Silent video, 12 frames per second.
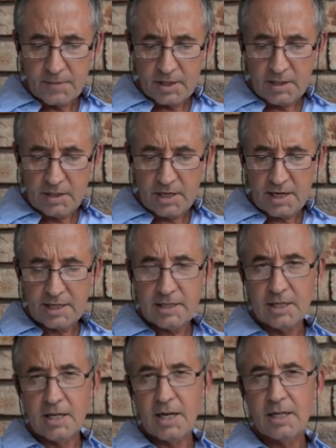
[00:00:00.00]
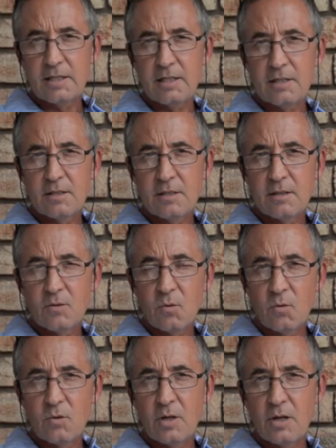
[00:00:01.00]
in the 1880s,
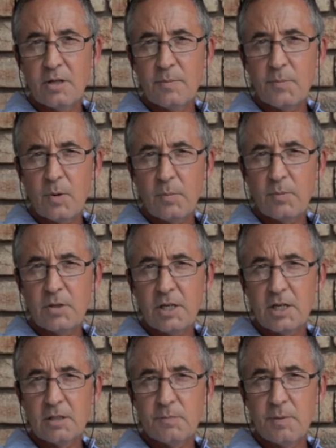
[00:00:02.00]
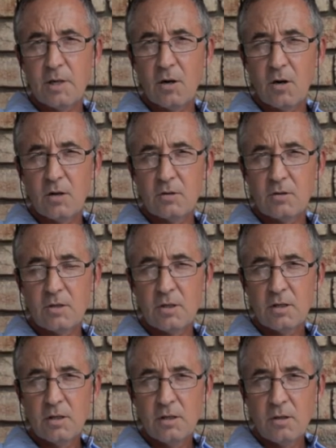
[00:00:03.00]
although the property has belonged
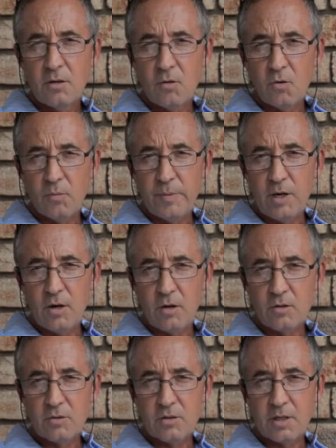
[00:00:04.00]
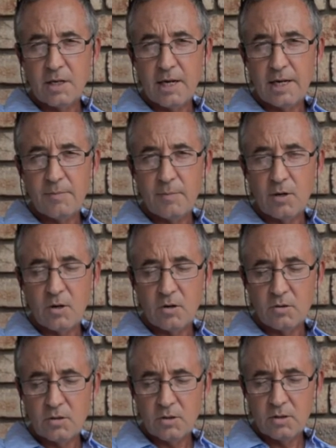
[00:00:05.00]
or belongs and had
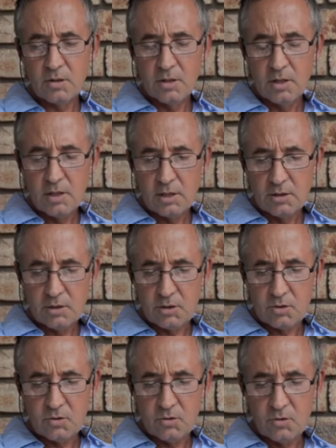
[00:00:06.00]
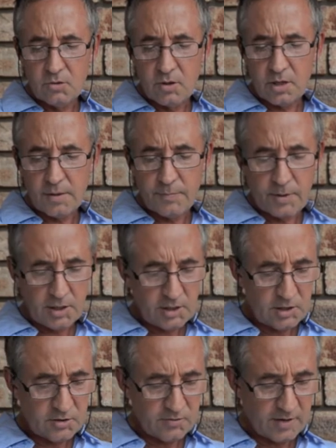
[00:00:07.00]
belonged to a
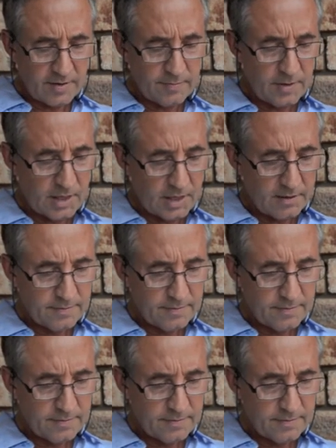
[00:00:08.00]
British family.